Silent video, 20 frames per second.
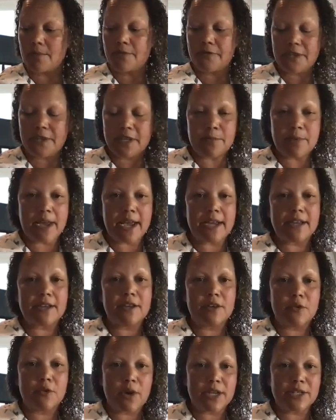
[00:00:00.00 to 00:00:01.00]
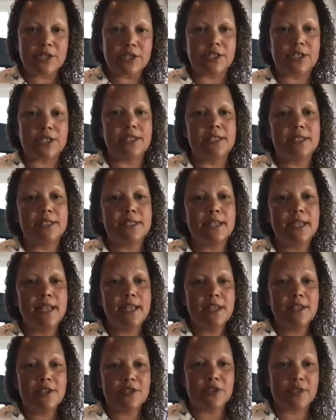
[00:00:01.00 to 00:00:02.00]
feedback, questions,
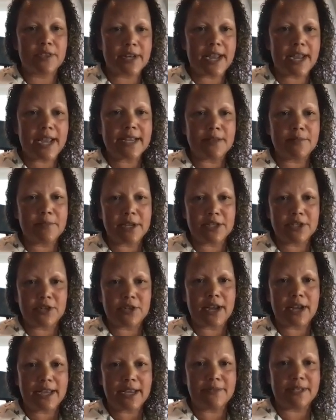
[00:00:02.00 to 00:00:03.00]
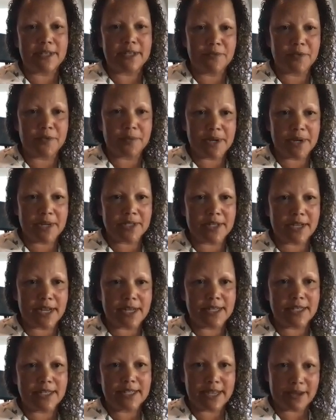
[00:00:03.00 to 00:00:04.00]
so that I can make sure I have the information I
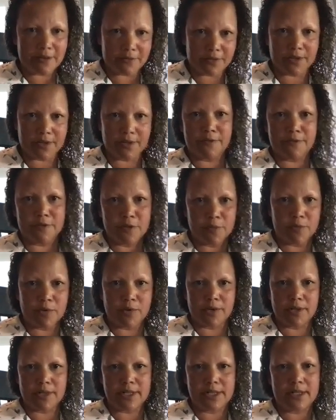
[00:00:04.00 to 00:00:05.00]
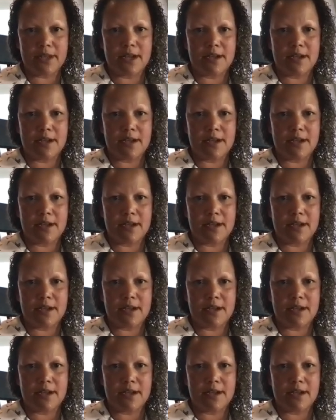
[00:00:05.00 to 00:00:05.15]
need to have for the full board